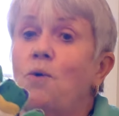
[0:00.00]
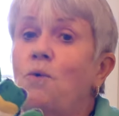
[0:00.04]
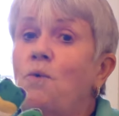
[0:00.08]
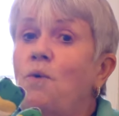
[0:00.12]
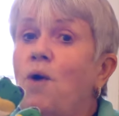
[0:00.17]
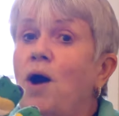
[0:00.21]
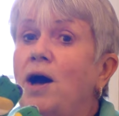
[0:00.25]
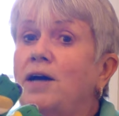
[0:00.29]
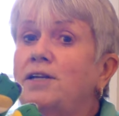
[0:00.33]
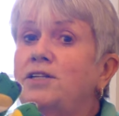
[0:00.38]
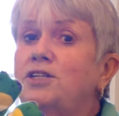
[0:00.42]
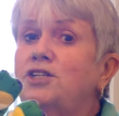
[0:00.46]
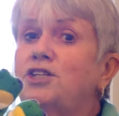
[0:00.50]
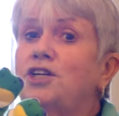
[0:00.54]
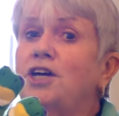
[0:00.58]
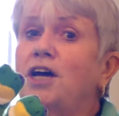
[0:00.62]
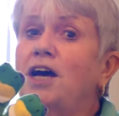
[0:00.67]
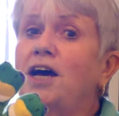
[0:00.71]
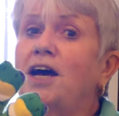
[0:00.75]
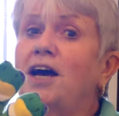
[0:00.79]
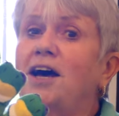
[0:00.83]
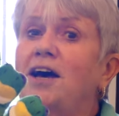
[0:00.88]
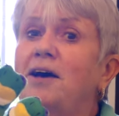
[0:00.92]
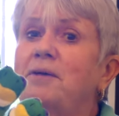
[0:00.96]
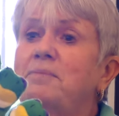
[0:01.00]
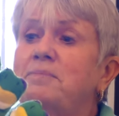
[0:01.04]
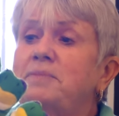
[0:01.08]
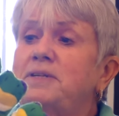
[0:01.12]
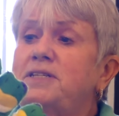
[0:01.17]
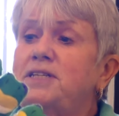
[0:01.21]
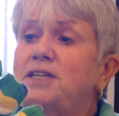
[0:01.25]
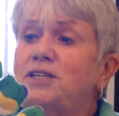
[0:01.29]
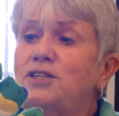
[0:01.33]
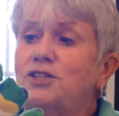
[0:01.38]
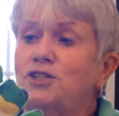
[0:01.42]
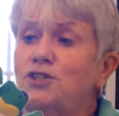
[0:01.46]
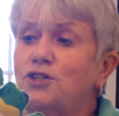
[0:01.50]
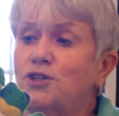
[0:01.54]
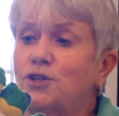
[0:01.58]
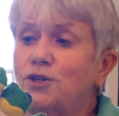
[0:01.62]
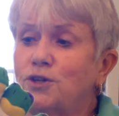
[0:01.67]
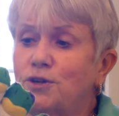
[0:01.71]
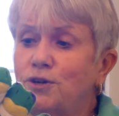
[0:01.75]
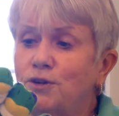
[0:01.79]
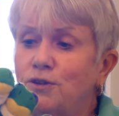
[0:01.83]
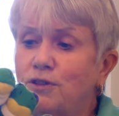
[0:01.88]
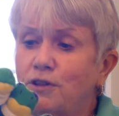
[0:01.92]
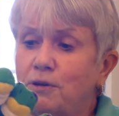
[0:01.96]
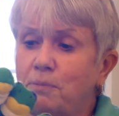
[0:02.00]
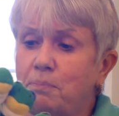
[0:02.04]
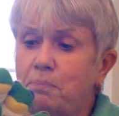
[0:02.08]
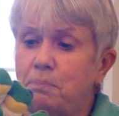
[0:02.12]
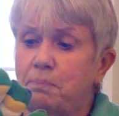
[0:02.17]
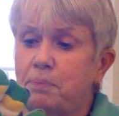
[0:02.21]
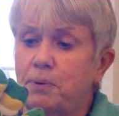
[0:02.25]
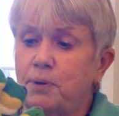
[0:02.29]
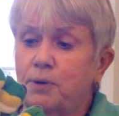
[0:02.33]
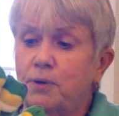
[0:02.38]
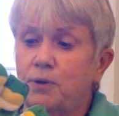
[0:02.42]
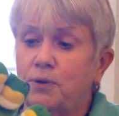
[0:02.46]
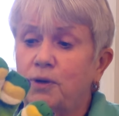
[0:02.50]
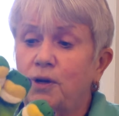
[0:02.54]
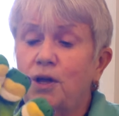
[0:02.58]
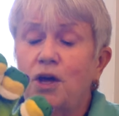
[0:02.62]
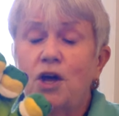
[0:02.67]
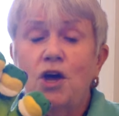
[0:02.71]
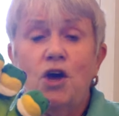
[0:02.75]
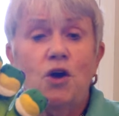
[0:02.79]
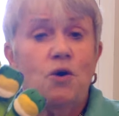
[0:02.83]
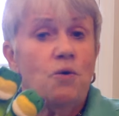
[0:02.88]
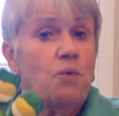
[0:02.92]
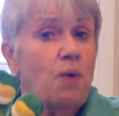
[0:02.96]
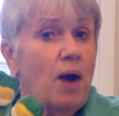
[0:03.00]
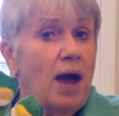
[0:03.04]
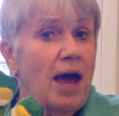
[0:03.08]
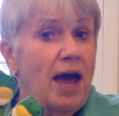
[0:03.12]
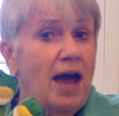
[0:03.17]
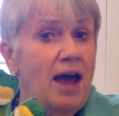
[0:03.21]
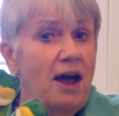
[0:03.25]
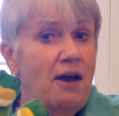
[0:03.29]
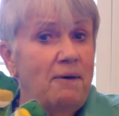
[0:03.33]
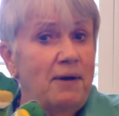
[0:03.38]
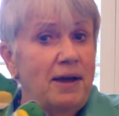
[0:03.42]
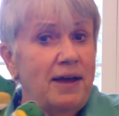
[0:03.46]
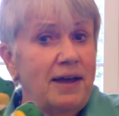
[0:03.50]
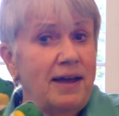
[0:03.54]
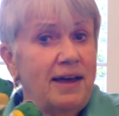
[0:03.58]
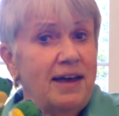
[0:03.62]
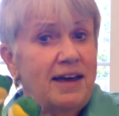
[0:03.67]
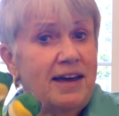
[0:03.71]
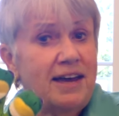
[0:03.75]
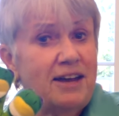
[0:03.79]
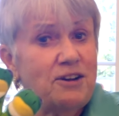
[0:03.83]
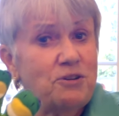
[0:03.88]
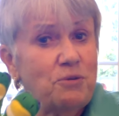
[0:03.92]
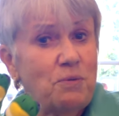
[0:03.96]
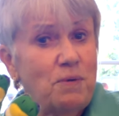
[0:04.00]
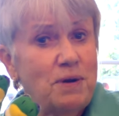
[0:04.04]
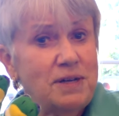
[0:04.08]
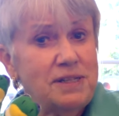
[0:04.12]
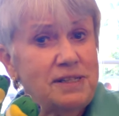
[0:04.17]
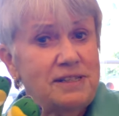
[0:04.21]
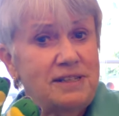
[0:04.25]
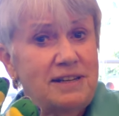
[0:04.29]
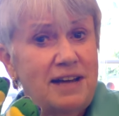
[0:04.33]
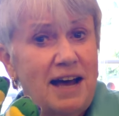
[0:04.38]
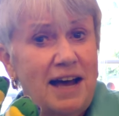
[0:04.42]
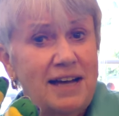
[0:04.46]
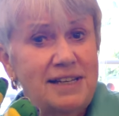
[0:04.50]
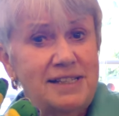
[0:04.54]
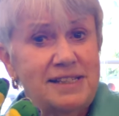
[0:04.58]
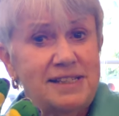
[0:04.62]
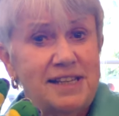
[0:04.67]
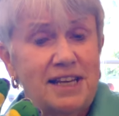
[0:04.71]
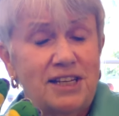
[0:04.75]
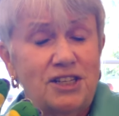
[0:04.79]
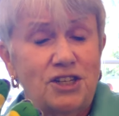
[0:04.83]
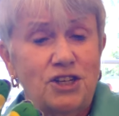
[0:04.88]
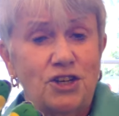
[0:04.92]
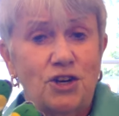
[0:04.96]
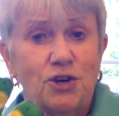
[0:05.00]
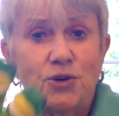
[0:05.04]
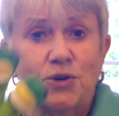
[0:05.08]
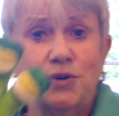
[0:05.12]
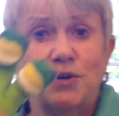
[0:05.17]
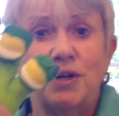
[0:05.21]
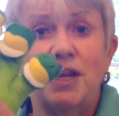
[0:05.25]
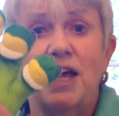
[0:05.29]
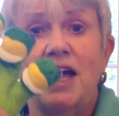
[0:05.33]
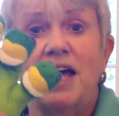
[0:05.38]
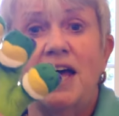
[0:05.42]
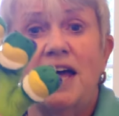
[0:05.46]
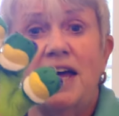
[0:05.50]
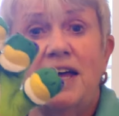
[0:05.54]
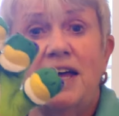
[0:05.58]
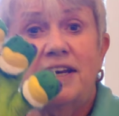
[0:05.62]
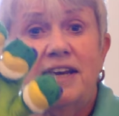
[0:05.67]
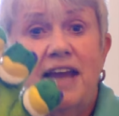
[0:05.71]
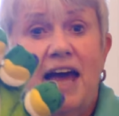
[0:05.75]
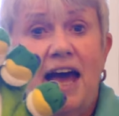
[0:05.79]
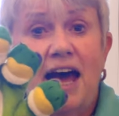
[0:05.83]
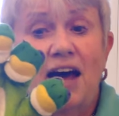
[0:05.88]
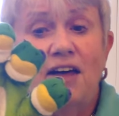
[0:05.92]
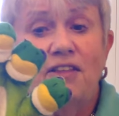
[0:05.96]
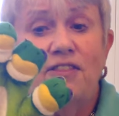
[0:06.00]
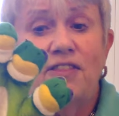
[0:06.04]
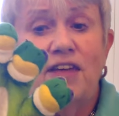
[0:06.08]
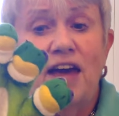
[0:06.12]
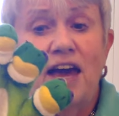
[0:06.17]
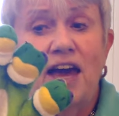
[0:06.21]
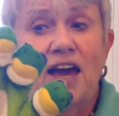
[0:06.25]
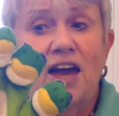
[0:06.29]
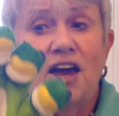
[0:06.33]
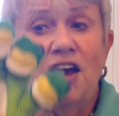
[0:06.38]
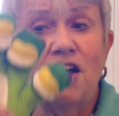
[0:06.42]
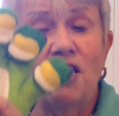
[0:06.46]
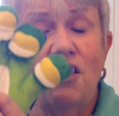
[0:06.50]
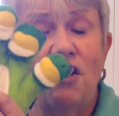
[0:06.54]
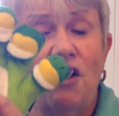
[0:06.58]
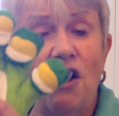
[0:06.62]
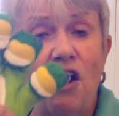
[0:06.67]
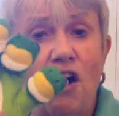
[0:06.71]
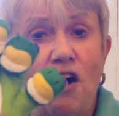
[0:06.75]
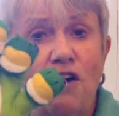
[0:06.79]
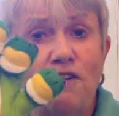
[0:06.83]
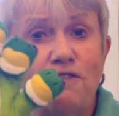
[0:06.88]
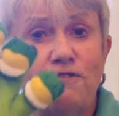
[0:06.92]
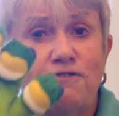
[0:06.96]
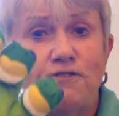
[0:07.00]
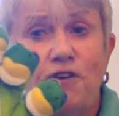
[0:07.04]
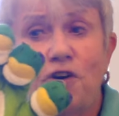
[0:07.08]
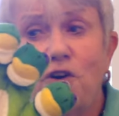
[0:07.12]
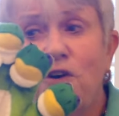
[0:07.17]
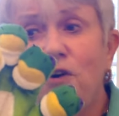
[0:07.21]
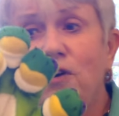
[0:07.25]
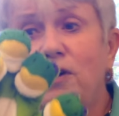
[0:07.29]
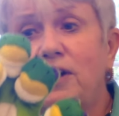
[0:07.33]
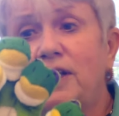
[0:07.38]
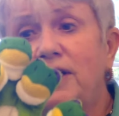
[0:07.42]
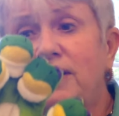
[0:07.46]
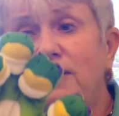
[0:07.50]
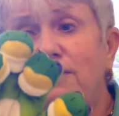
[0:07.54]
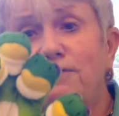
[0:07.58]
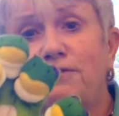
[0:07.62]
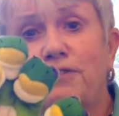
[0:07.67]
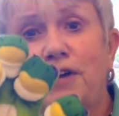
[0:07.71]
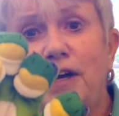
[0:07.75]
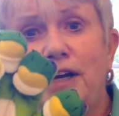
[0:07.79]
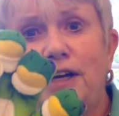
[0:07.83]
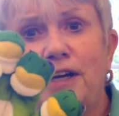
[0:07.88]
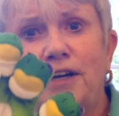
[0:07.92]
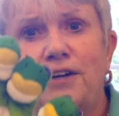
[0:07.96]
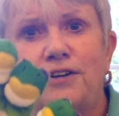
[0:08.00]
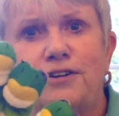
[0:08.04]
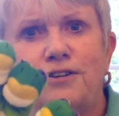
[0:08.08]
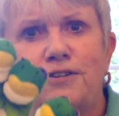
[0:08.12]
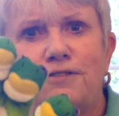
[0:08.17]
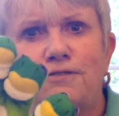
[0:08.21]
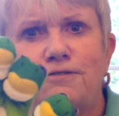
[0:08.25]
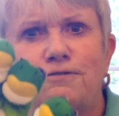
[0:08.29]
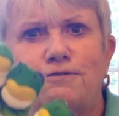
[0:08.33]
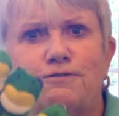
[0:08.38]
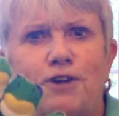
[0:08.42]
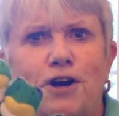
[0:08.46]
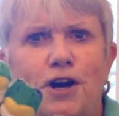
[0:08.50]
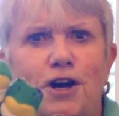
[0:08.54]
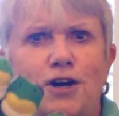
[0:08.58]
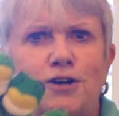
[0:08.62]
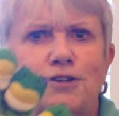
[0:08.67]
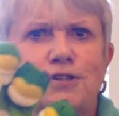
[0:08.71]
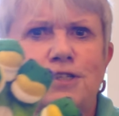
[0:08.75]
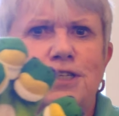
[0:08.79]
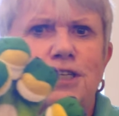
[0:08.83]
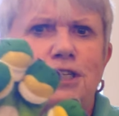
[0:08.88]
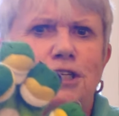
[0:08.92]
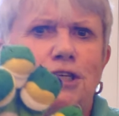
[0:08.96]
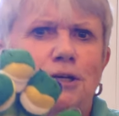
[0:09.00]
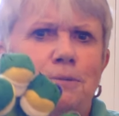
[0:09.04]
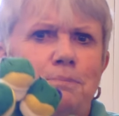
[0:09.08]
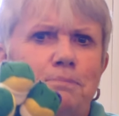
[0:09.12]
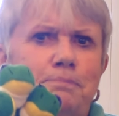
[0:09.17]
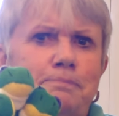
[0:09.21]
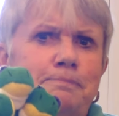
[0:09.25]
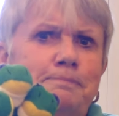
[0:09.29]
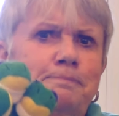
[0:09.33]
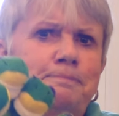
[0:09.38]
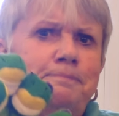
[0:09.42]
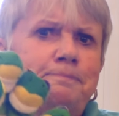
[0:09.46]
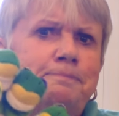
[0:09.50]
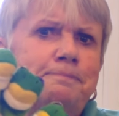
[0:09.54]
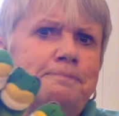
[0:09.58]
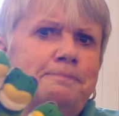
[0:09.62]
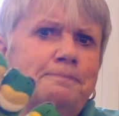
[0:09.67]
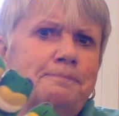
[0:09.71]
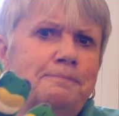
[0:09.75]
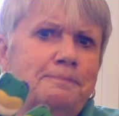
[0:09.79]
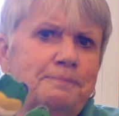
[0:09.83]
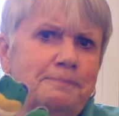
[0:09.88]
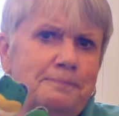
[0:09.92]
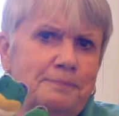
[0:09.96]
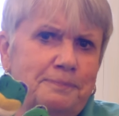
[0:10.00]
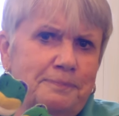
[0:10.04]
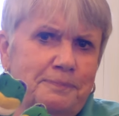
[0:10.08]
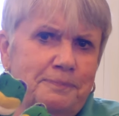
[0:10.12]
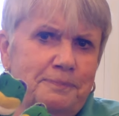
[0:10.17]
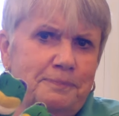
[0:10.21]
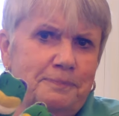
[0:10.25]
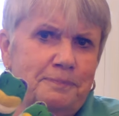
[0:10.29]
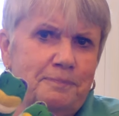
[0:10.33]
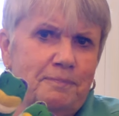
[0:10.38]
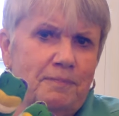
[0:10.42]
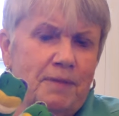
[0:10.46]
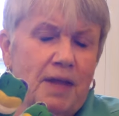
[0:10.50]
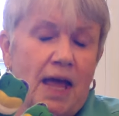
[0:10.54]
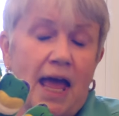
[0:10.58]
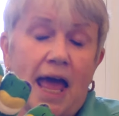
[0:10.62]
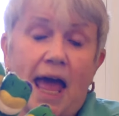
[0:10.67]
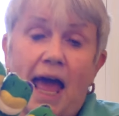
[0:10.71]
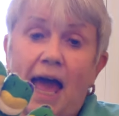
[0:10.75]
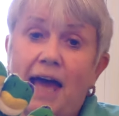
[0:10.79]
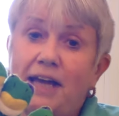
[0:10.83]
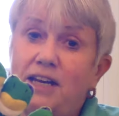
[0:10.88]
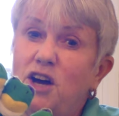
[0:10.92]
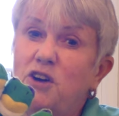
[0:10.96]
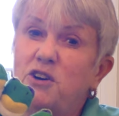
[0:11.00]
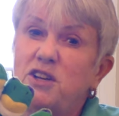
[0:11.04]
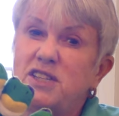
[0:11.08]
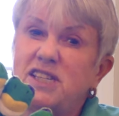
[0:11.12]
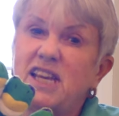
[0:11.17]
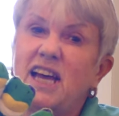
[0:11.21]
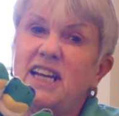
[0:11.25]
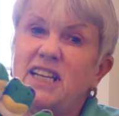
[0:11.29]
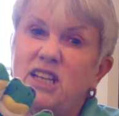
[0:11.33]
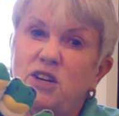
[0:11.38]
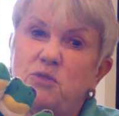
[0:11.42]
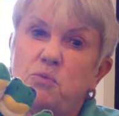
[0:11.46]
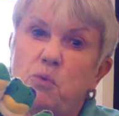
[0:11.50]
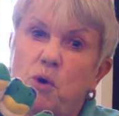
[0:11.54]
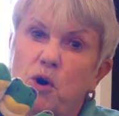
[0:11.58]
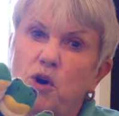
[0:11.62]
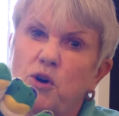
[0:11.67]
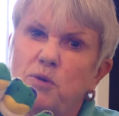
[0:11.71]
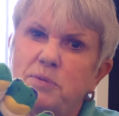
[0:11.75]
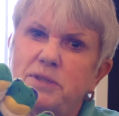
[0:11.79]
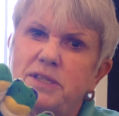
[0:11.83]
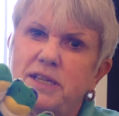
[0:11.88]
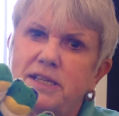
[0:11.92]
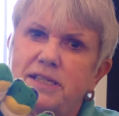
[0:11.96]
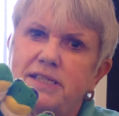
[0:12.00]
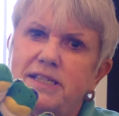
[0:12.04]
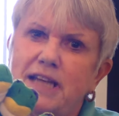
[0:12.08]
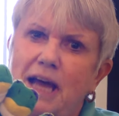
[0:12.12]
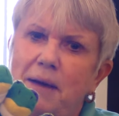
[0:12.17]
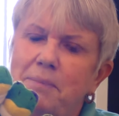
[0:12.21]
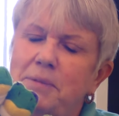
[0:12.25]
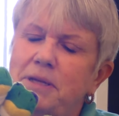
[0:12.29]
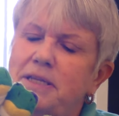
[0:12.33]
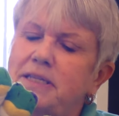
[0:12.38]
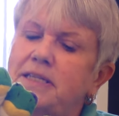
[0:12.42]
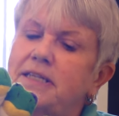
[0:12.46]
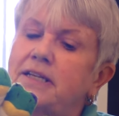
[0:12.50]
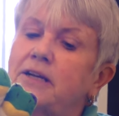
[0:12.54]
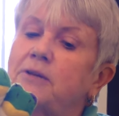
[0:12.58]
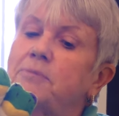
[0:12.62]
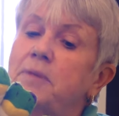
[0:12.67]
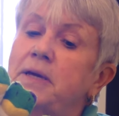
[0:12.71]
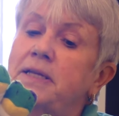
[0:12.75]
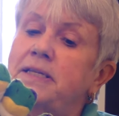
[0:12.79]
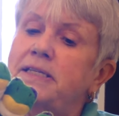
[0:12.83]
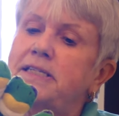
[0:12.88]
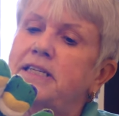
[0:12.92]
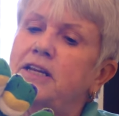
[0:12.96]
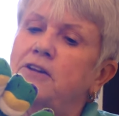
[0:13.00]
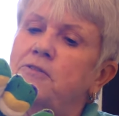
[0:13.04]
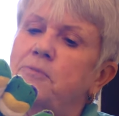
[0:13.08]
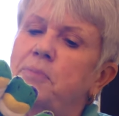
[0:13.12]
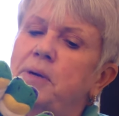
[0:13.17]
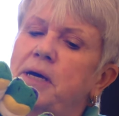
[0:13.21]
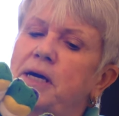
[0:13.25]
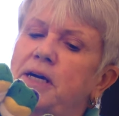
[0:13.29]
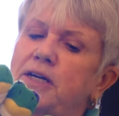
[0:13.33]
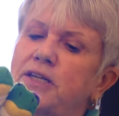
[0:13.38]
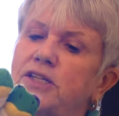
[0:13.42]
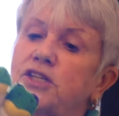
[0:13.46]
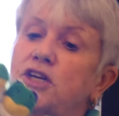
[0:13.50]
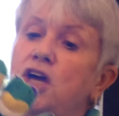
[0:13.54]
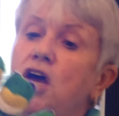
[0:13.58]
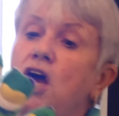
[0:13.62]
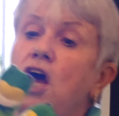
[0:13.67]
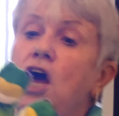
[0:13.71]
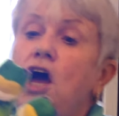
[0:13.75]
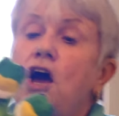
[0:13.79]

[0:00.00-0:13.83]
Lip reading: One jumped into the pool where it was nice and cool. Now there are four little freckled frogs. Mmm. And notice I did worms this time instead of bugs.